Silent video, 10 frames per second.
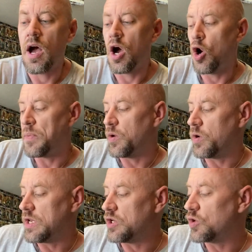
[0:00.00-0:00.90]
Hope you
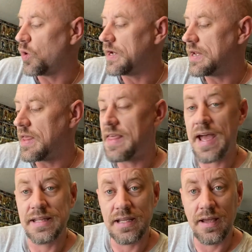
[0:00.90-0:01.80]
enjoyed
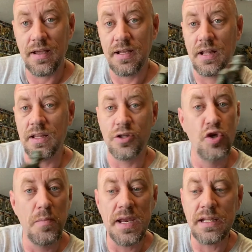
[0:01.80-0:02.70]
that
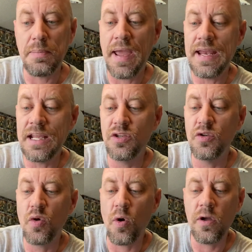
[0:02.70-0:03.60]
2-minute painting
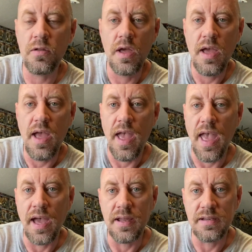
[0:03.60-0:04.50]
tutorial
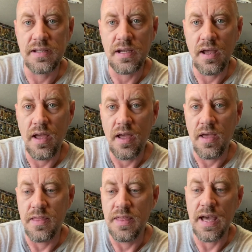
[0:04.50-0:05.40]
and
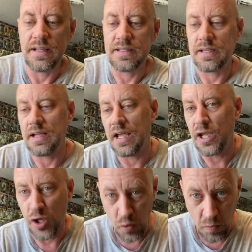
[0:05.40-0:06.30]
that
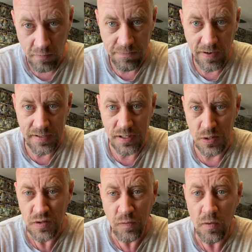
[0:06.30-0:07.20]
you will find it
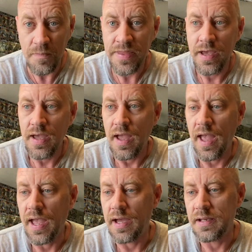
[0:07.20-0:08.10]
useful.
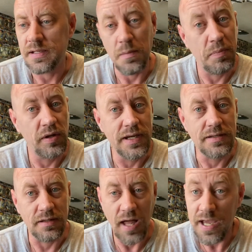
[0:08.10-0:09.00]
And
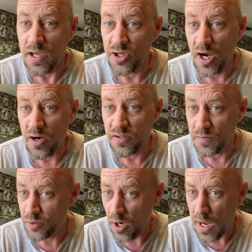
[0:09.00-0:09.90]
please like, share,
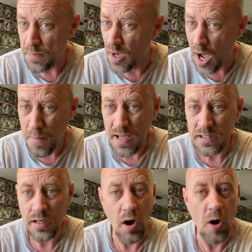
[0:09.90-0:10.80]
subscribe,
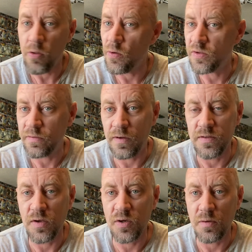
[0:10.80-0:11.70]
comment, all those fun
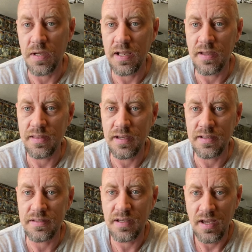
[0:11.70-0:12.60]
social media
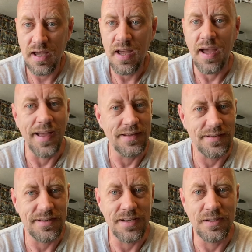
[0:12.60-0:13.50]
things. And
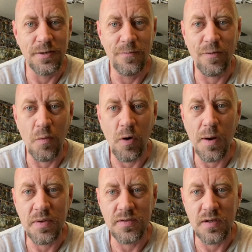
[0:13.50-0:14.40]
stay tuned for more
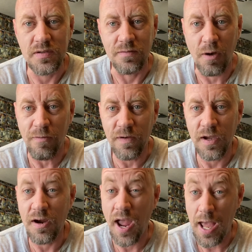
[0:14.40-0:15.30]
episodes of Go
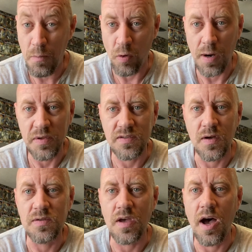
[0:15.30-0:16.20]
Figure and more
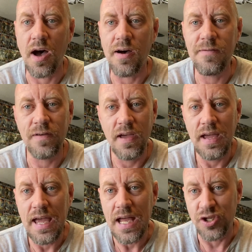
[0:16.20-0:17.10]
episodes of
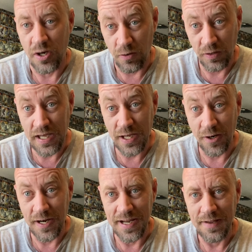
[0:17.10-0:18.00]
General
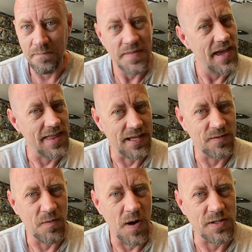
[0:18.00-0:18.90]
Geekery. Thanks
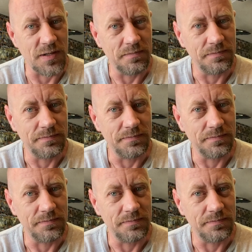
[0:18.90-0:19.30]
for watching.